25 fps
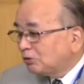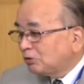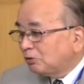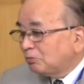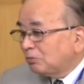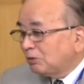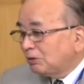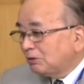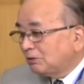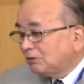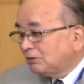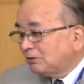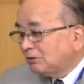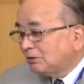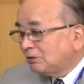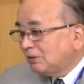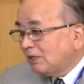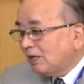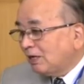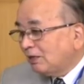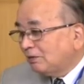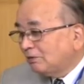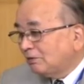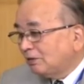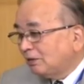so much
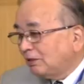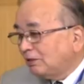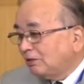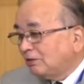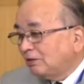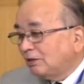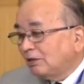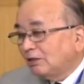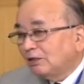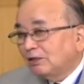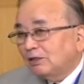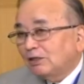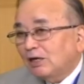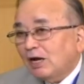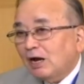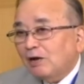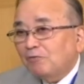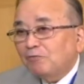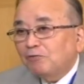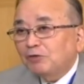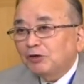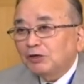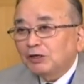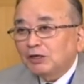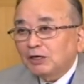done in the
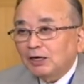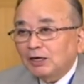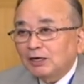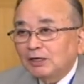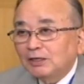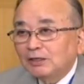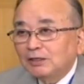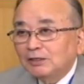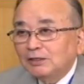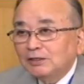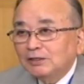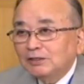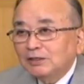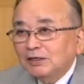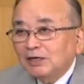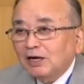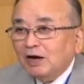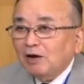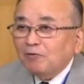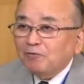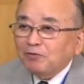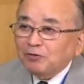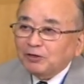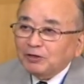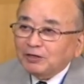Africa,
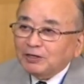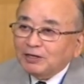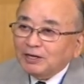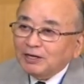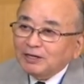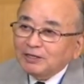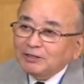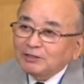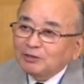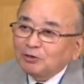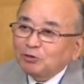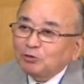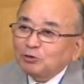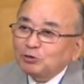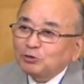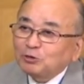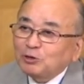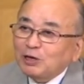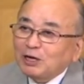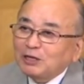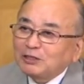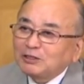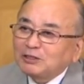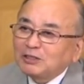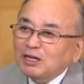Africa and
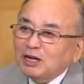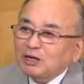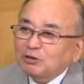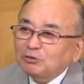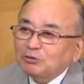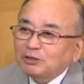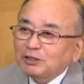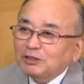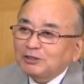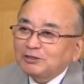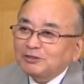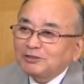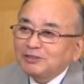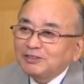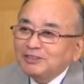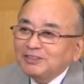also Antarctic.